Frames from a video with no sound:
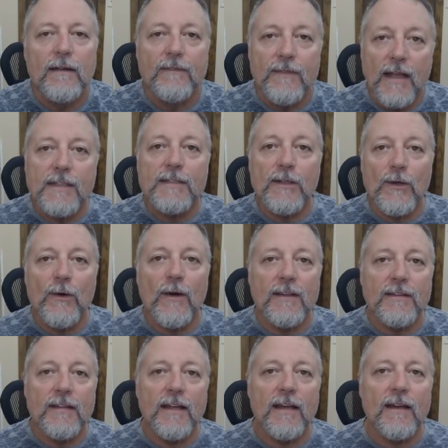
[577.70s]
that's a
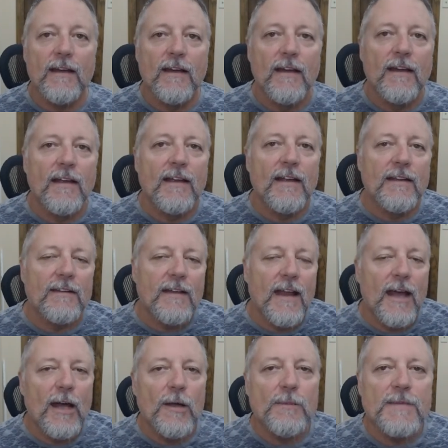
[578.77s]
great thing, and
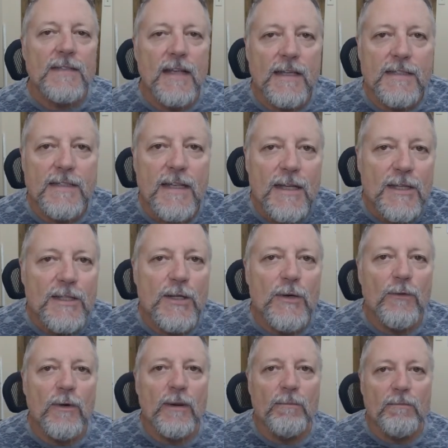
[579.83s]
helps us to
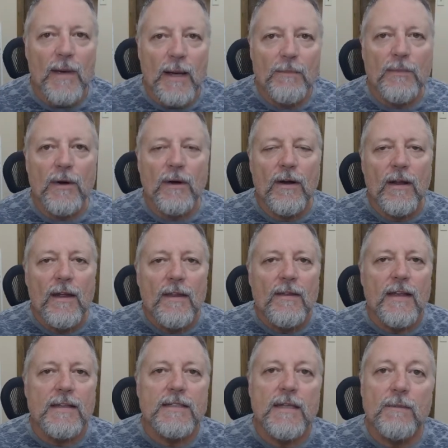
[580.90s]
remember
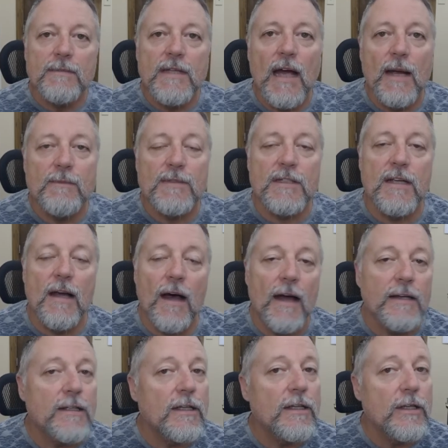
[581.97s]
that sometimes
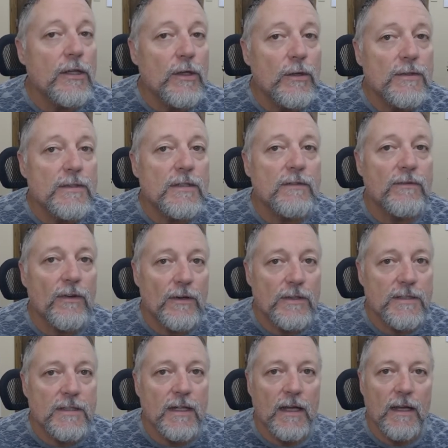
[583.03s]
God can use
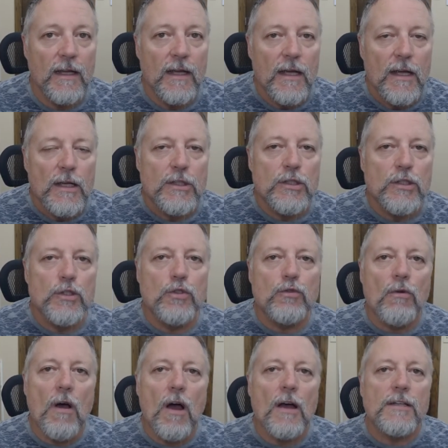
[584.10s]
adversity to
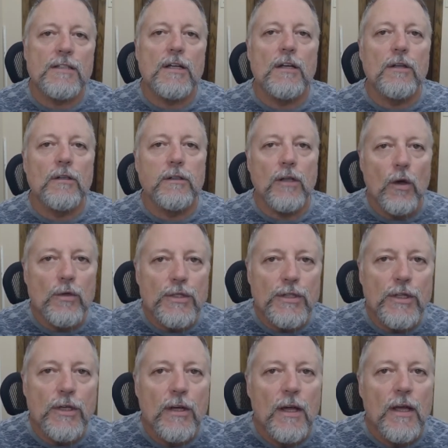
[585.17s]
draw us
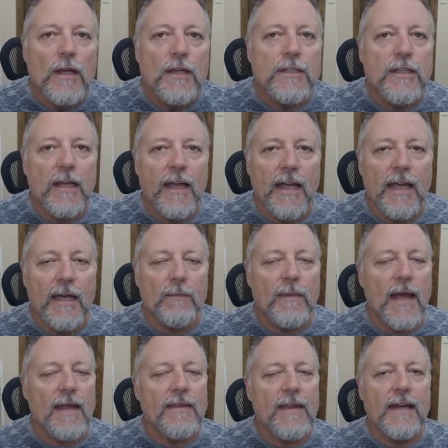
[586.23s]
closer to Him,
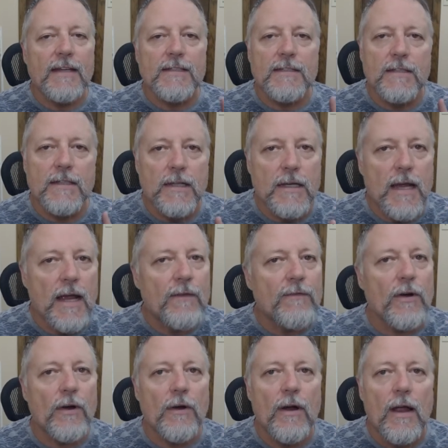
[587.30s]
and that is
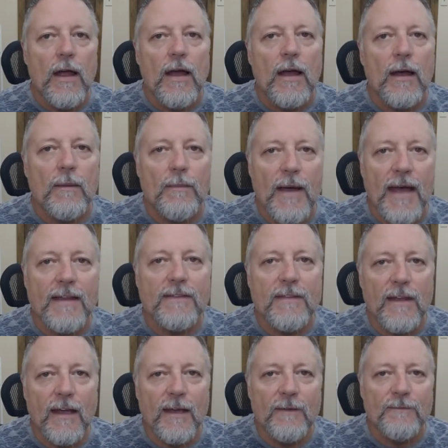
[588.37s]
never a bad
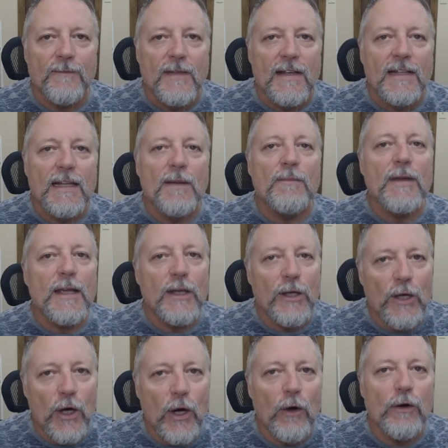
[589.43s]
thing. Let me
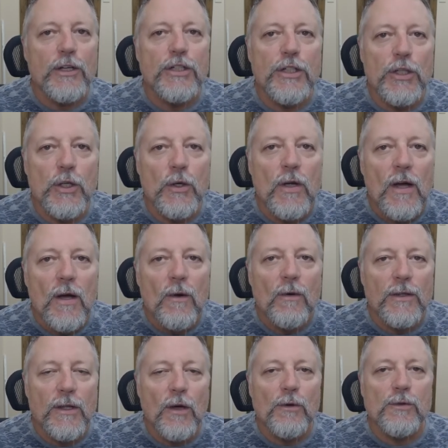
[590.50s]
encourage you
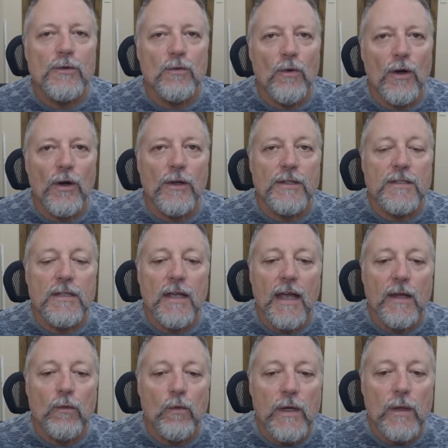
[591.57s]
with those words,
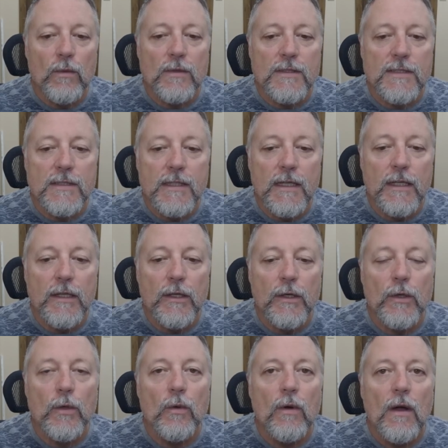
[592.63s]
and we will see
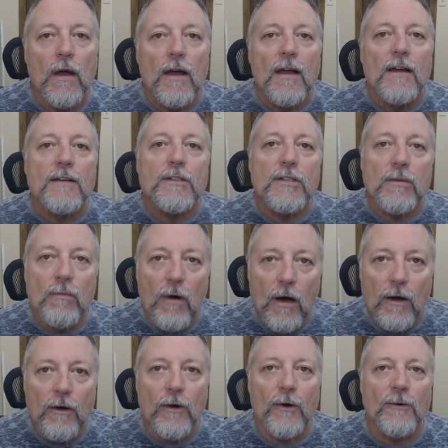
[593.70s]
you
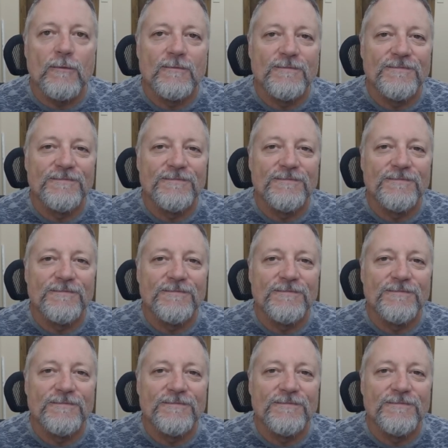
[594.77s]
tomorrow.